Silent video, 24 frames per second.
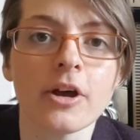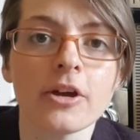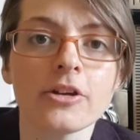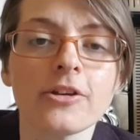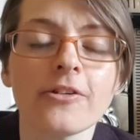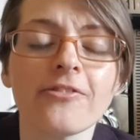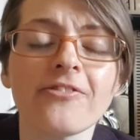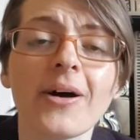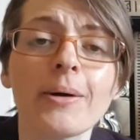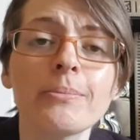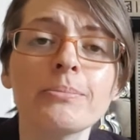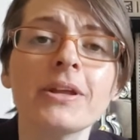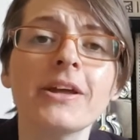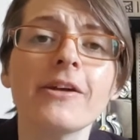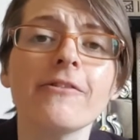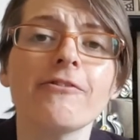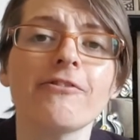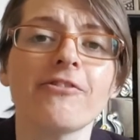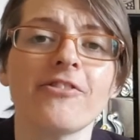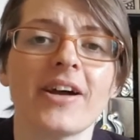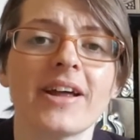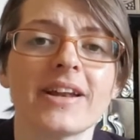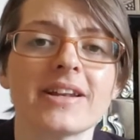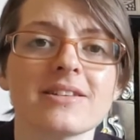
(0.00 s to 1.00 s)
Your family
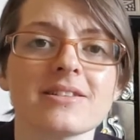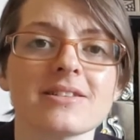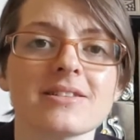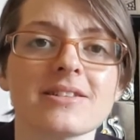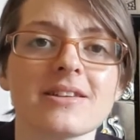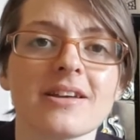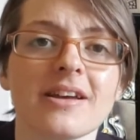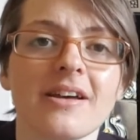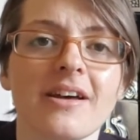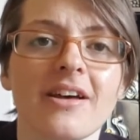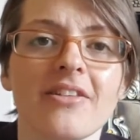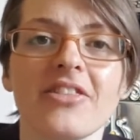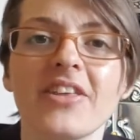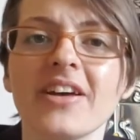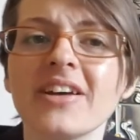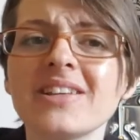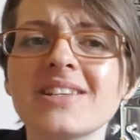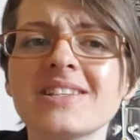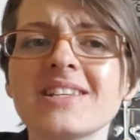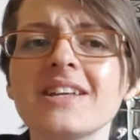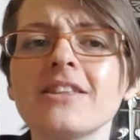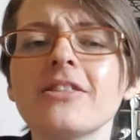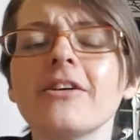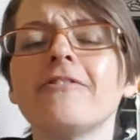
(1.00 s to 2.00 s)
and friends, they
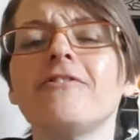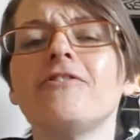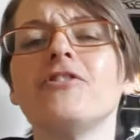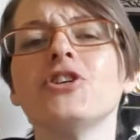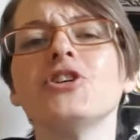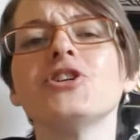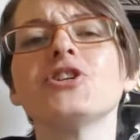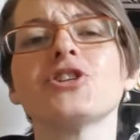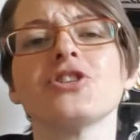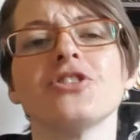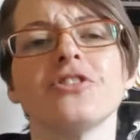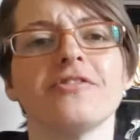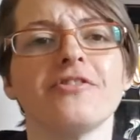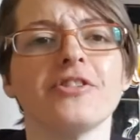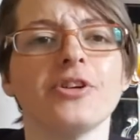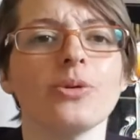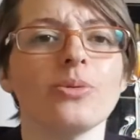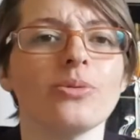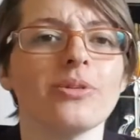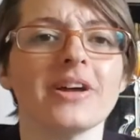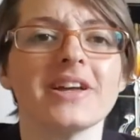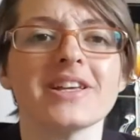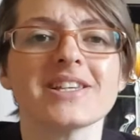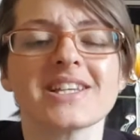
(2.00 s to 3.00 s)
see the version of
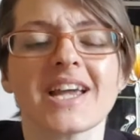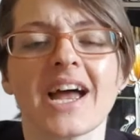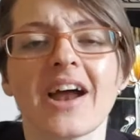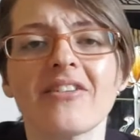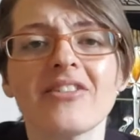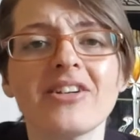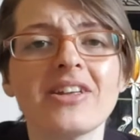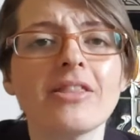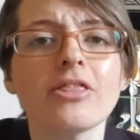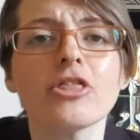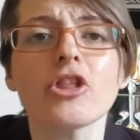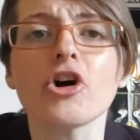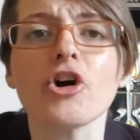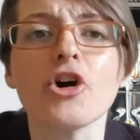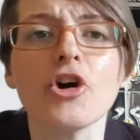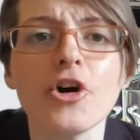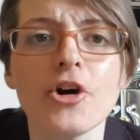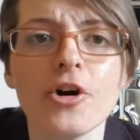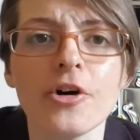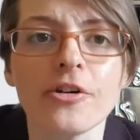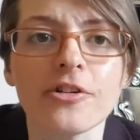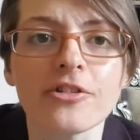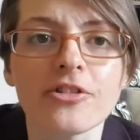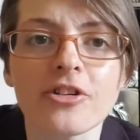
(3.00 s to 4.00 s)
you that is carrying the
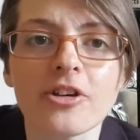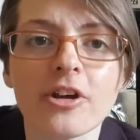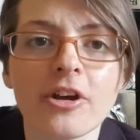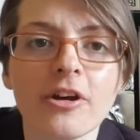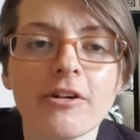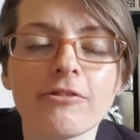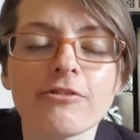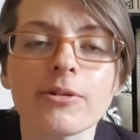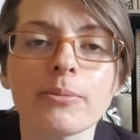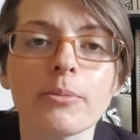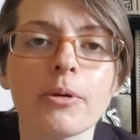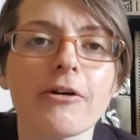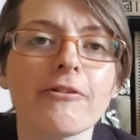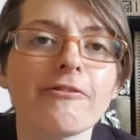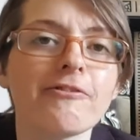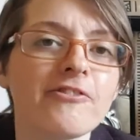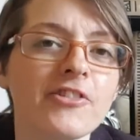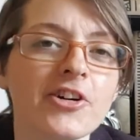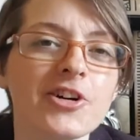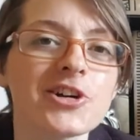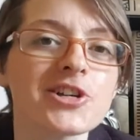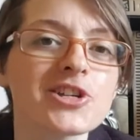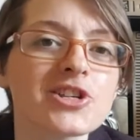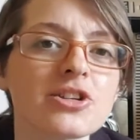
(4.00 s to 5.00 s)
hurt from your
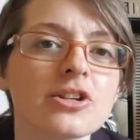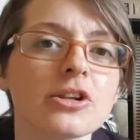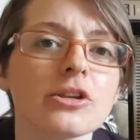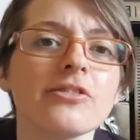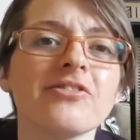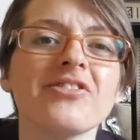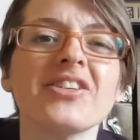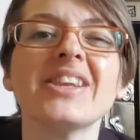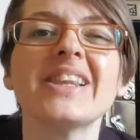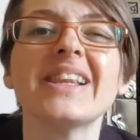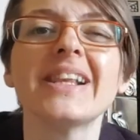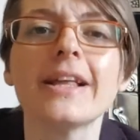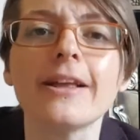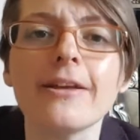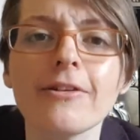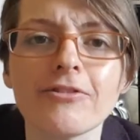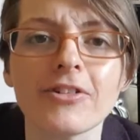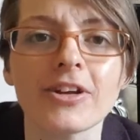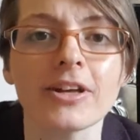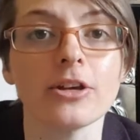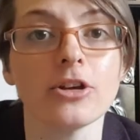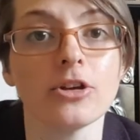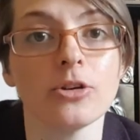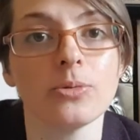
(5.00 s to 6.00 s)
first lover
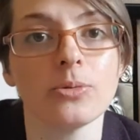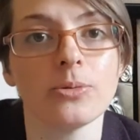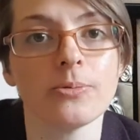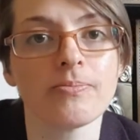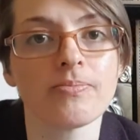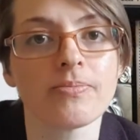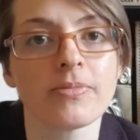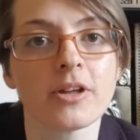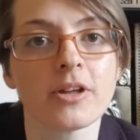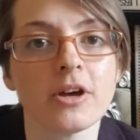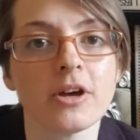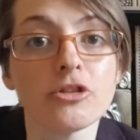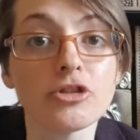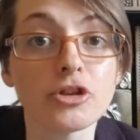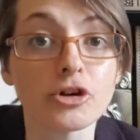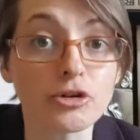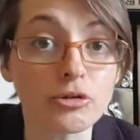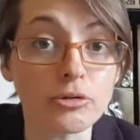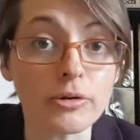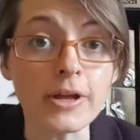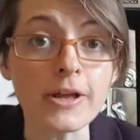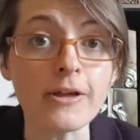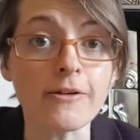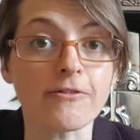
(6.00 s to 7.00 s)
leaving you, the
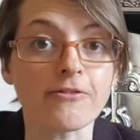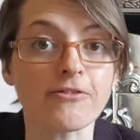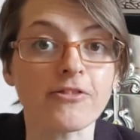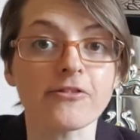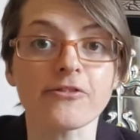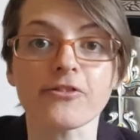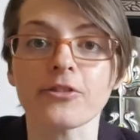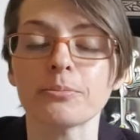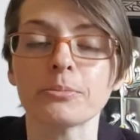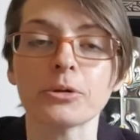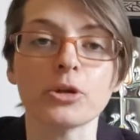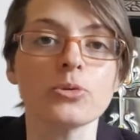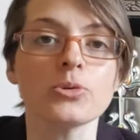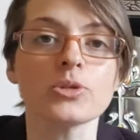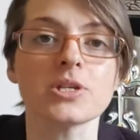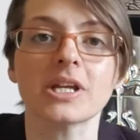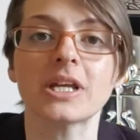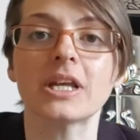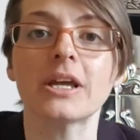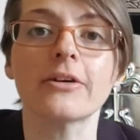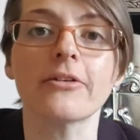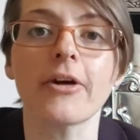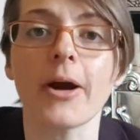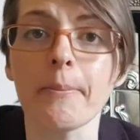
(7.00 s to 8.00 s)
grief from
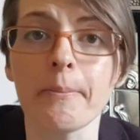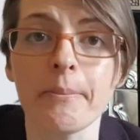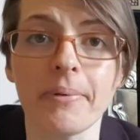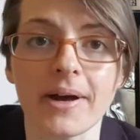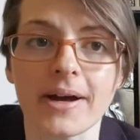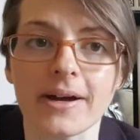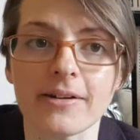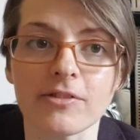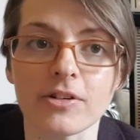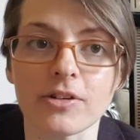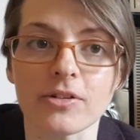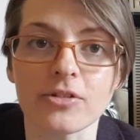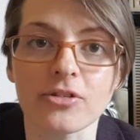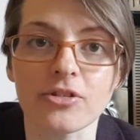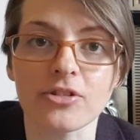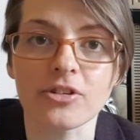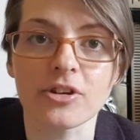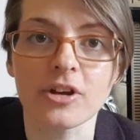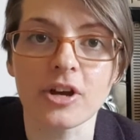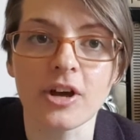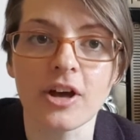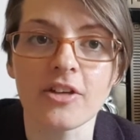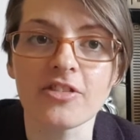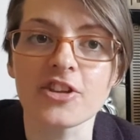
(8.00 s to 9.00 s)
losing your
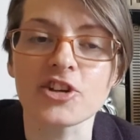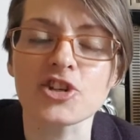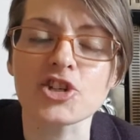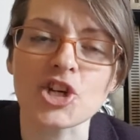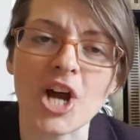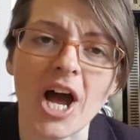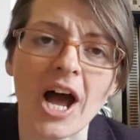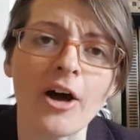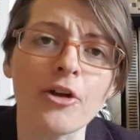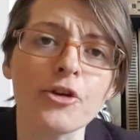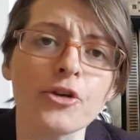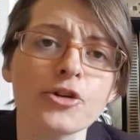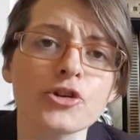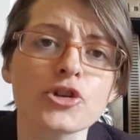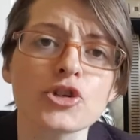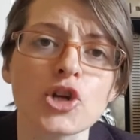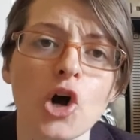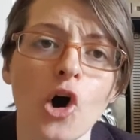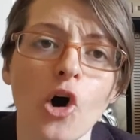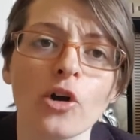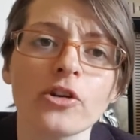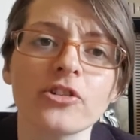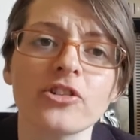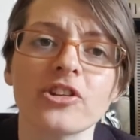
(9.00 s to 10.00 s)
grandparents, the childhood
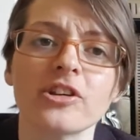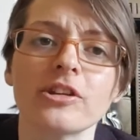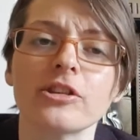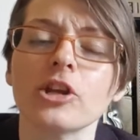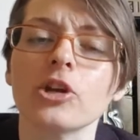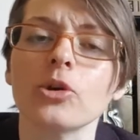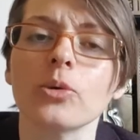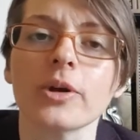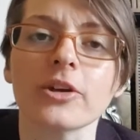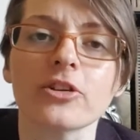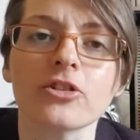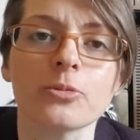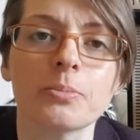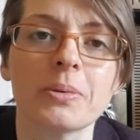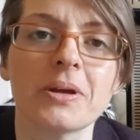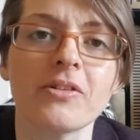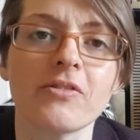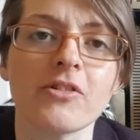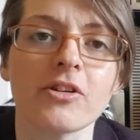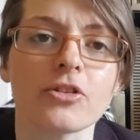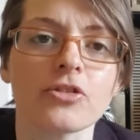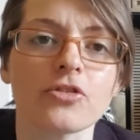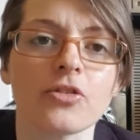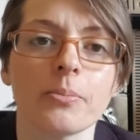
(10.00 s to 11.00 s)
taunting that you
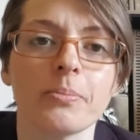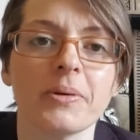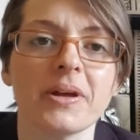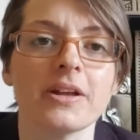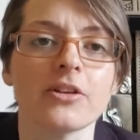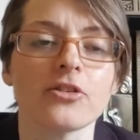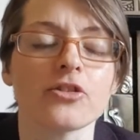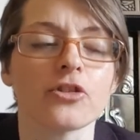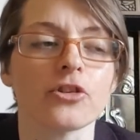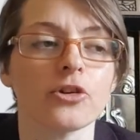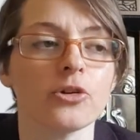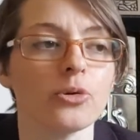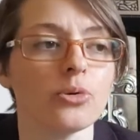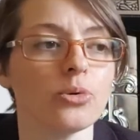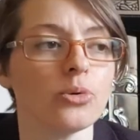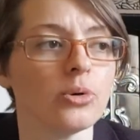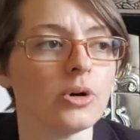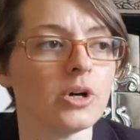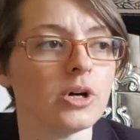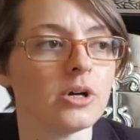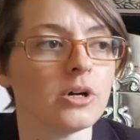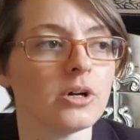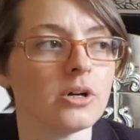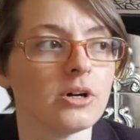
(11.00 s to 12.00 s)
experienced for being
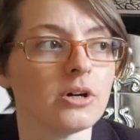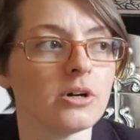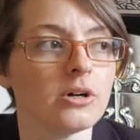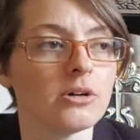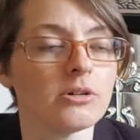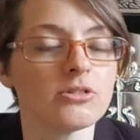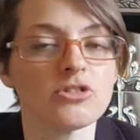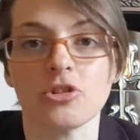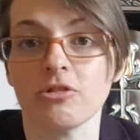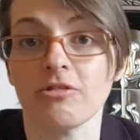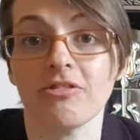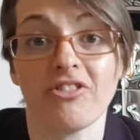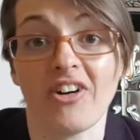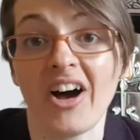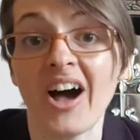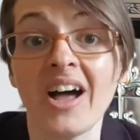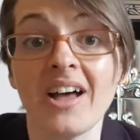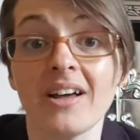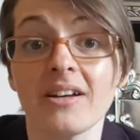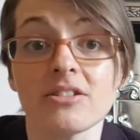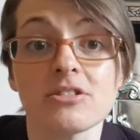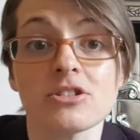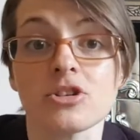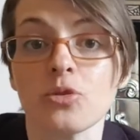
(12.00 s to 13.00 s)
too
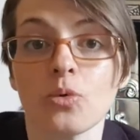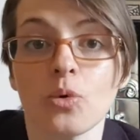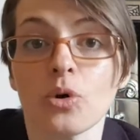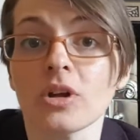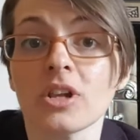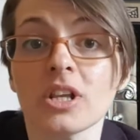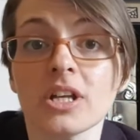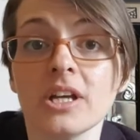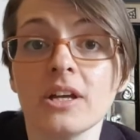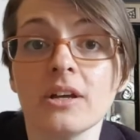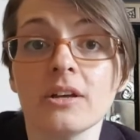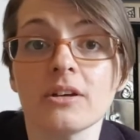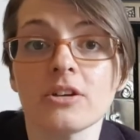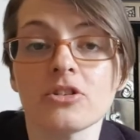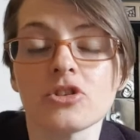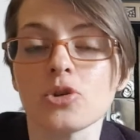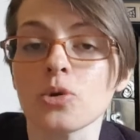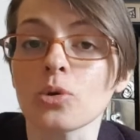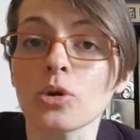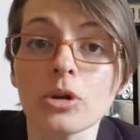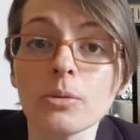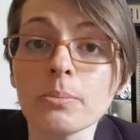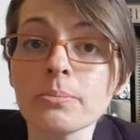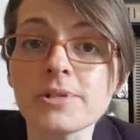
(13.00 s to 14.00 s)
fat, too ugly,
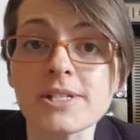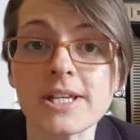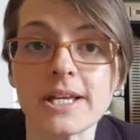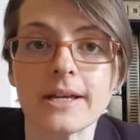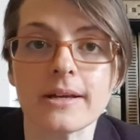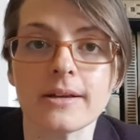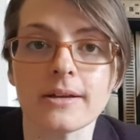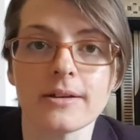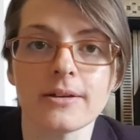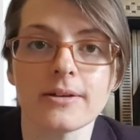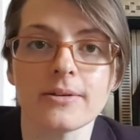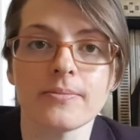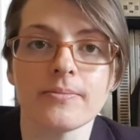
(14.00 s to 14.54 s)
too clumsy.